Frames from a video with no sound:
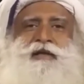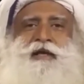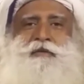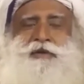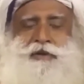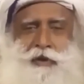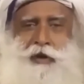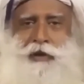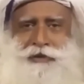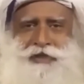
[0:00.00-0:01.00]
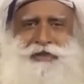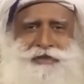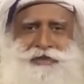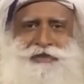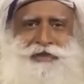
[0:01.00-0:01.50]
there was a law,
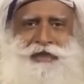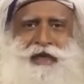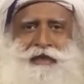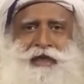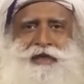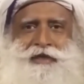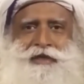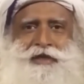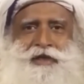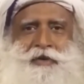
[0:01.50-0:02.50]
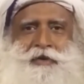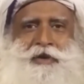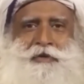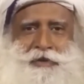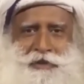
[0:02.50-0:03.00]
just recently, I think a year ago
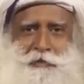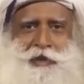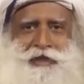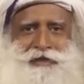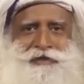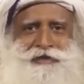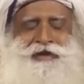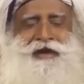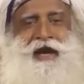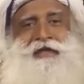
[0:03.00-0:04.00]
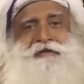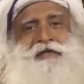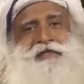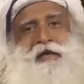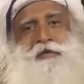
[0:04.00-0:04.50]
it was repealed.
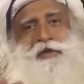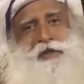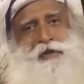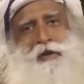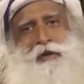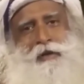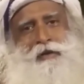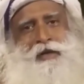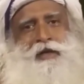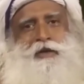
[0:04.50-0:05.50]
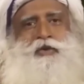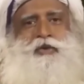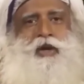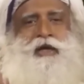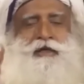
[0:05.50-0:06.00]
Otherwise, there was a law,
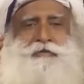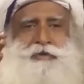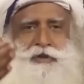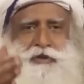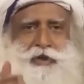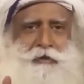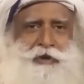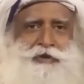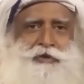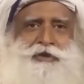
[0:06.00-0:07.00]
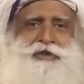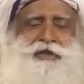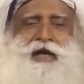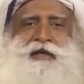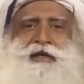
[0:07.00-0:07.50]
you attempted to commit
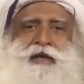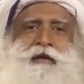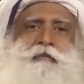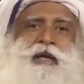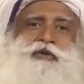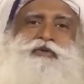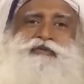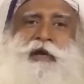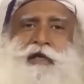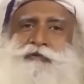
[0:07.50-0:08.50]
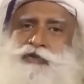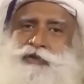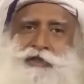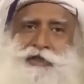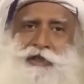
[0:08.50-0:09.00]
suicide, but you failed. If you
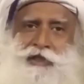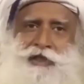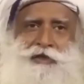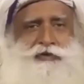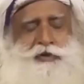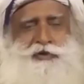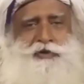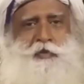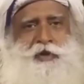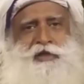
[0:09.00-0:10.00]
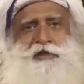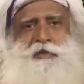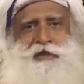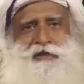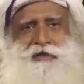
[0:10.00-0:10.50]
succeed, of course, no
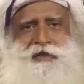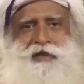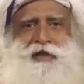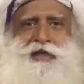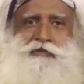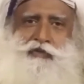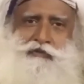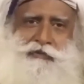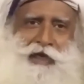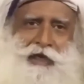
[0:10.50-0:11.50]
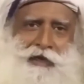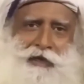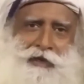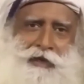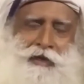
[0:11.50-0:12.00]
punishment. If you
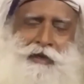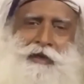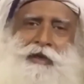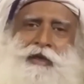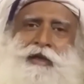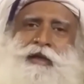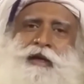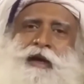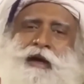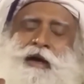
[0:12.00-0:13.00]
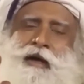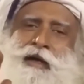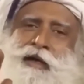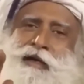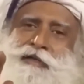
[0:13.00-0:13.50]
fail,
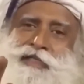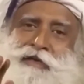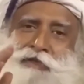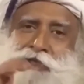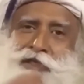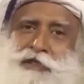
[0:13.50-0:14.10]
7 years